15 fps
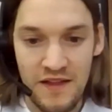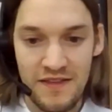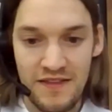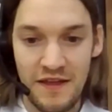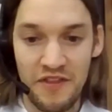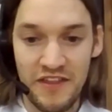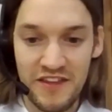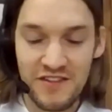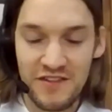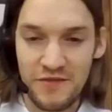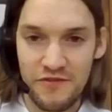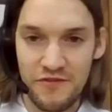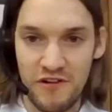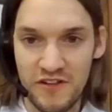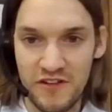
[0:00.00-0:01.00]
Now this,
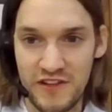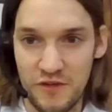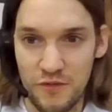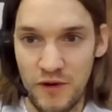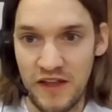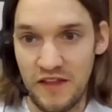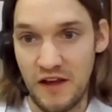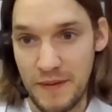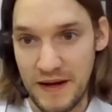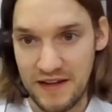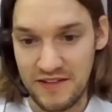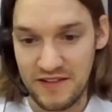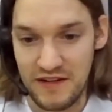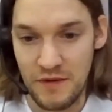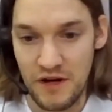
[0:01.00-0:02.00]
for us, is where the
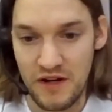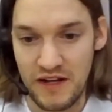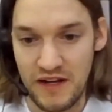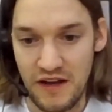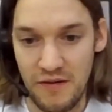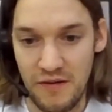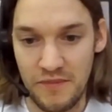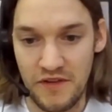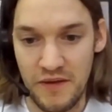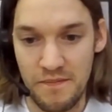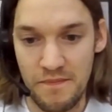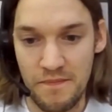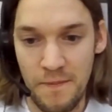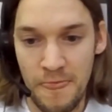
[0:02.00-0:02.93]
capacity market comes in.